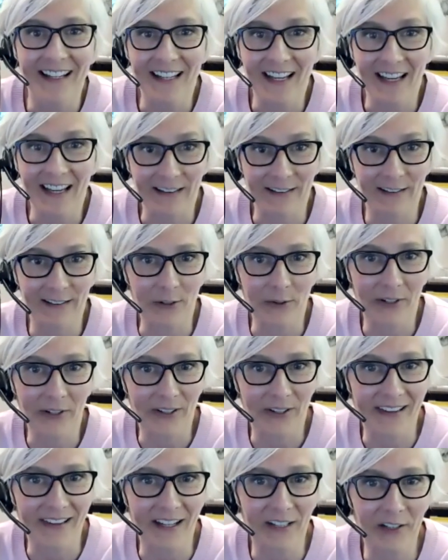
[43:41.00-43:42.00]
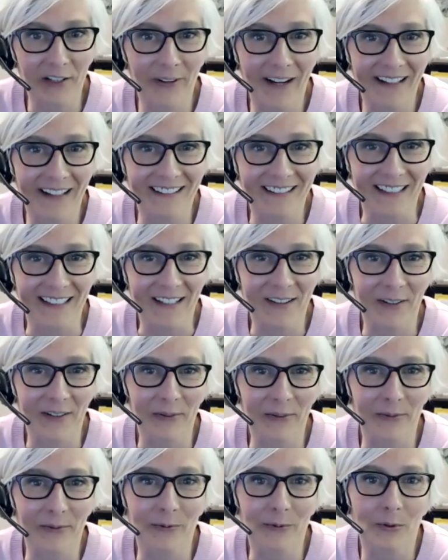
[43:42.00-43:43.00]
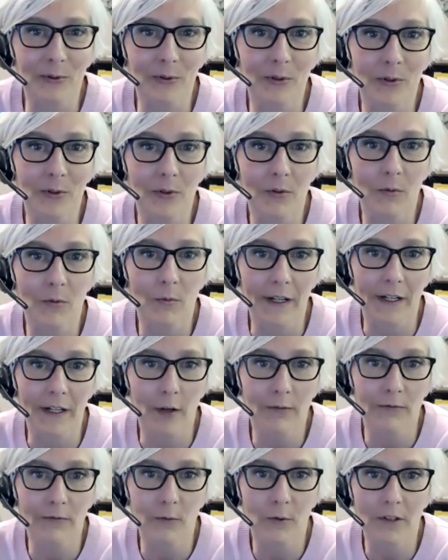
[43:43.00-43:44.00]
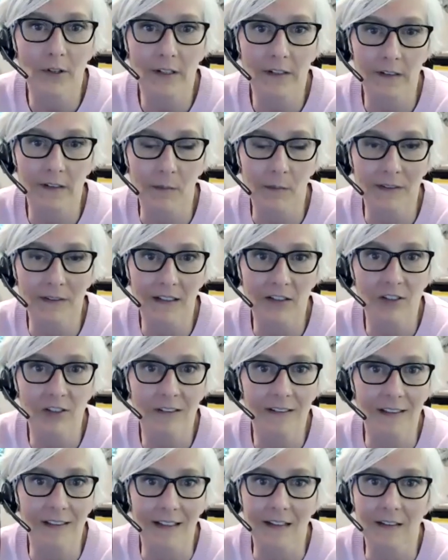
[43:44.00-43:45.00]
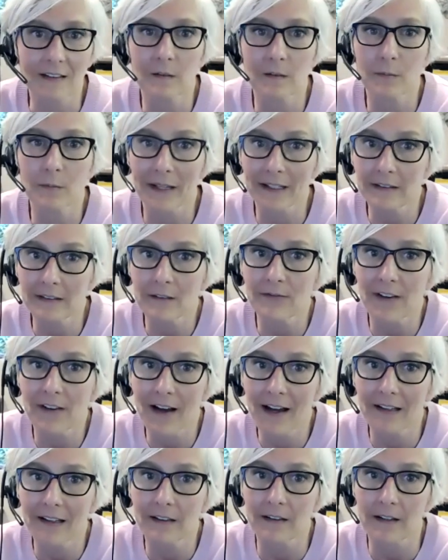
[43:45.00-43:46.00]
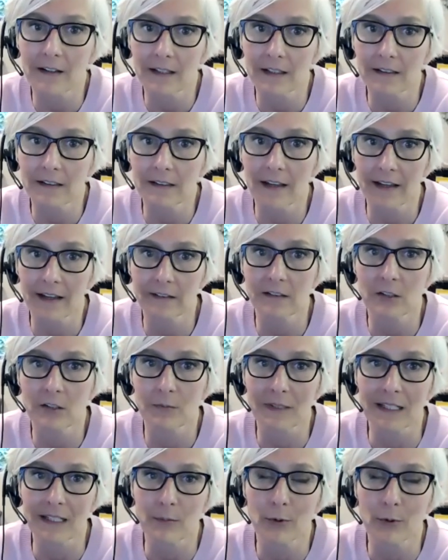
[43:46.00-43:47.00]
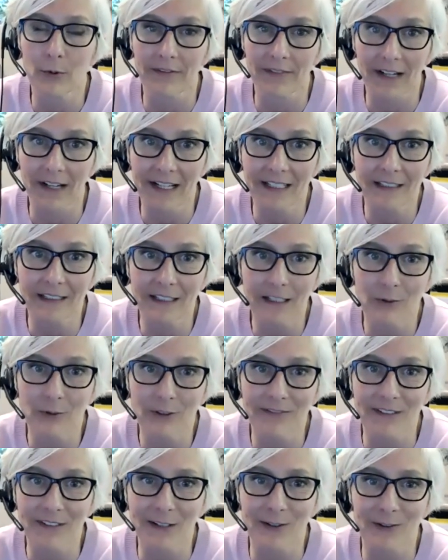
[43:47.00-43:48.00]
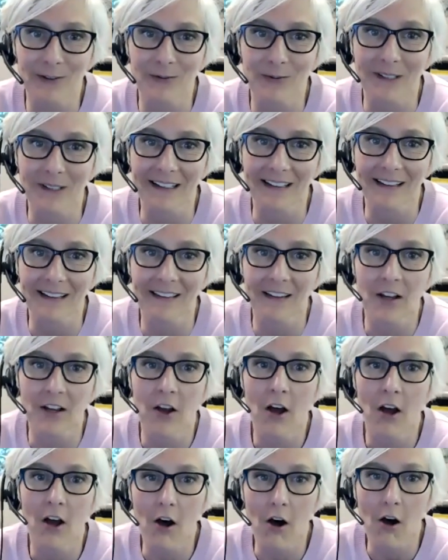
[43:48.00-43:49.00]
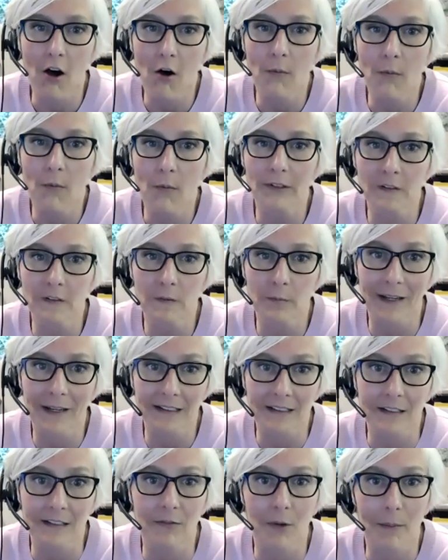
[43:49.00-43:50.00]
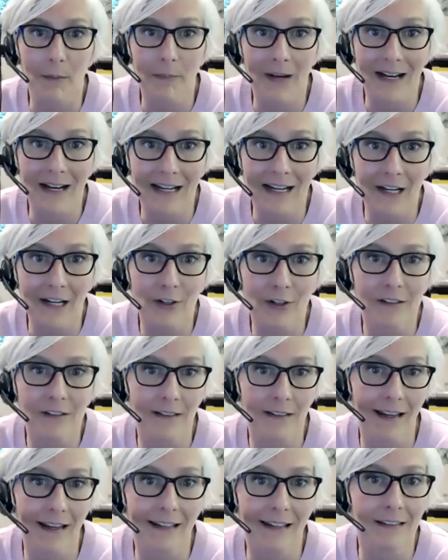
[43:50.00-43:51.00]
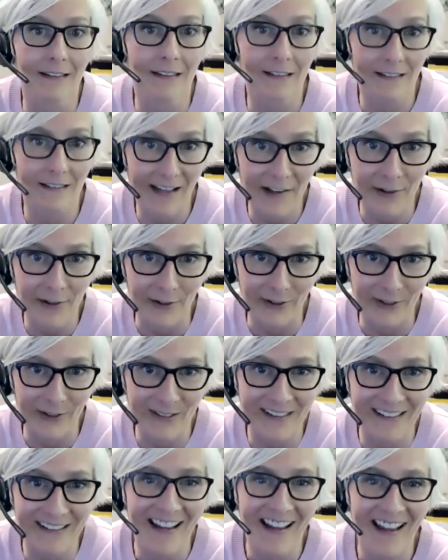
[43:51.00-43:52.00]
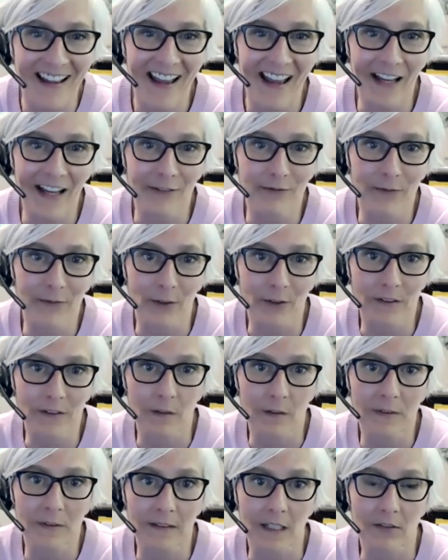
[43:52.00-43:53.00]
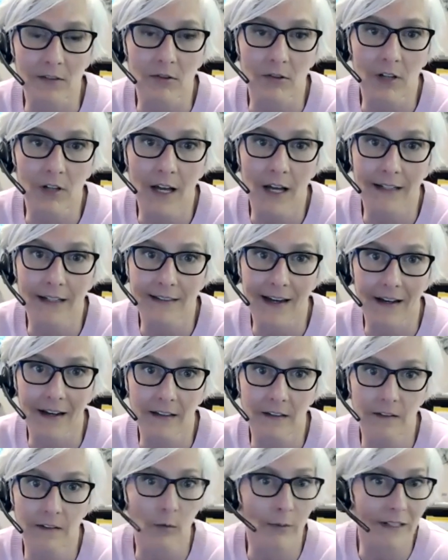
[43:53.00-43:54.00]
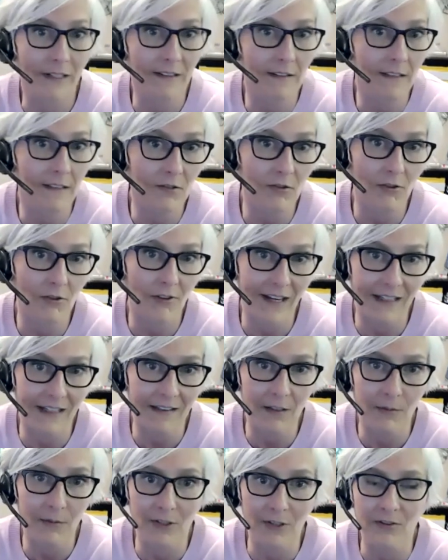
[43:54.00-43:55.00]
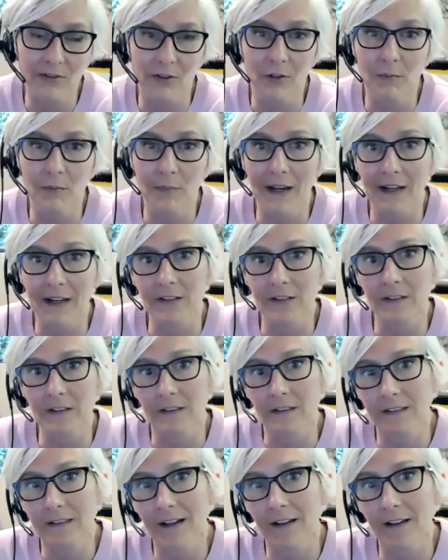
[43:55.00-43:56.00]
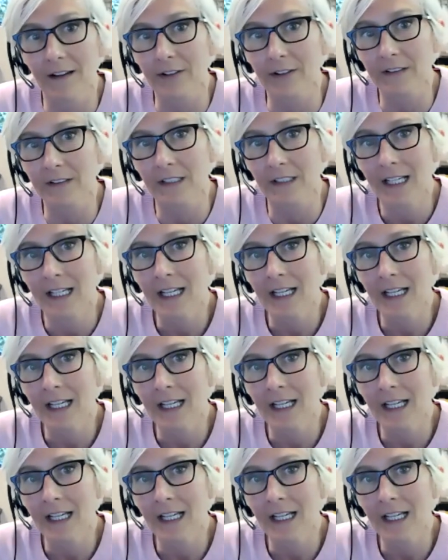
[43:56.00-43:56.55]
Yes, you heard that correctly. The Rule 104 subsection C specifies that this has to be provided and reviewed with all prospective buyers and sellers at first substantial contact. So residential and commercial buyers and sellers.